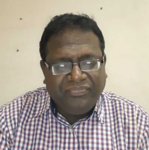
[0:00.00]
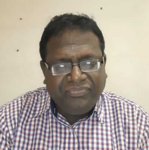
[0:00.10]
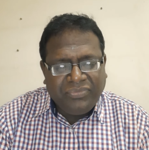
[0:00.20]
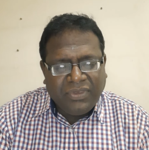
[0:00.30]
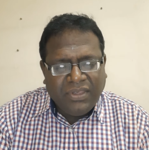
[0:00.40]

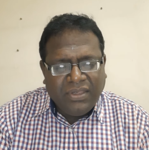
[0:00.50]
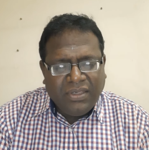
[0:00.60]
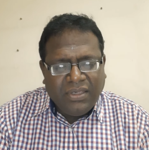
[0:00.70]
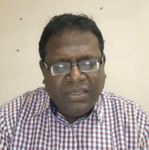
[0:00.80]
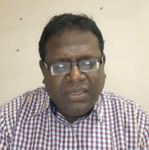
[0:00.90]

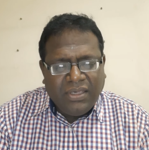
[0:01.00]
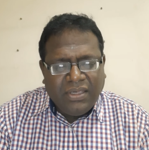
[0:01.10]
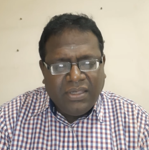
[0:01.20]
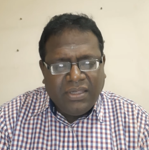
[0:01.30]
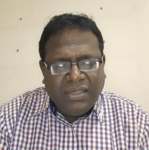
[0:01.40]

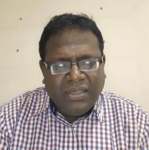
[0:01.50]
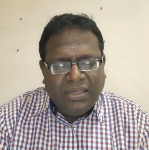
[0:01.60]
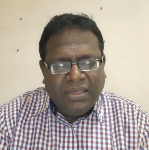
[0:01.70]
Nothing is said.